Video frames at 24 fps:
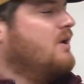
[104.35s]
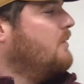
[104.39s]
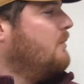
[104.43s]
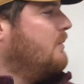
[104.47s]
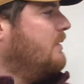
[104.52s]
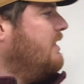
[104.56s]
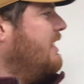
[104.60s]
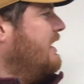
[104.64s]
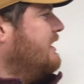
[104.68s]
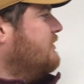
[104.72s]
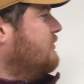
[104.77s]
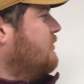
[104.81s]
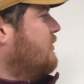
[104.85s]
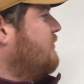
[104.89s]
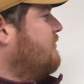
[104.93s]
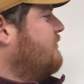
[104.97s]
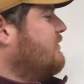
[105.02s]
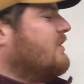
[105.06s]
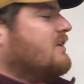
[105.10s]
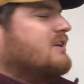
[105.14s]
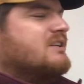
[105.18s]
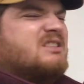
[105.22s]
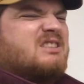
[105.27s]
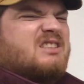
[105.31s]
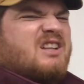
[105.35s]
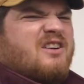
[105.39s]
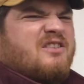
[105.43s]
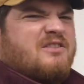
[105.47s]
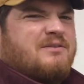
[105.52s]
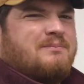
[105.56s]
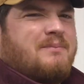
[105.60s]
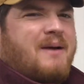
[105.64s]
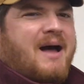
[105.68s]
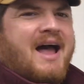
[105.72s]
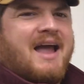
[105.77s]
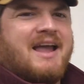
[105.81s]
we like to refer to
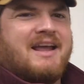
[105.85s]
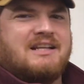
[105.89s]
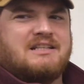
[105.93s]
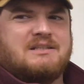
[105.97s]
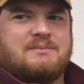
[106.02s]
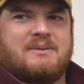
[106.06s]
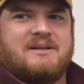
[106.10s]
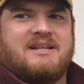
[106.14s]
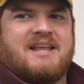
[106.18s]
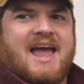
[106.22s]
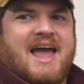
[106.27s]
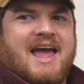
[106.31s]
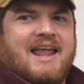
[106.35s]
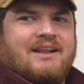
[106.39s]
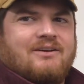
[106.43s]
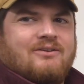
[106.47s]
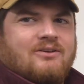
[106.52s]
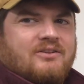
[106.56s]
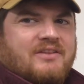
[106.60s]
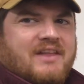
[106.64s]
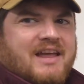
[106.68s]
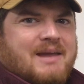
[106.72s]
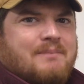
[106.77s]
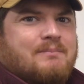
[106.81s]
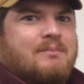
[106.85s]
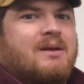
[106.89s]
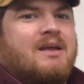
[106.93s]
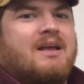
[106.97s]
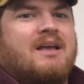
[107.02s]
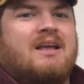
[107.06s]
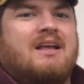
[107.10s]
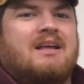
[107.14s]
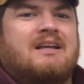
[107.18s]
stuff by its botanical name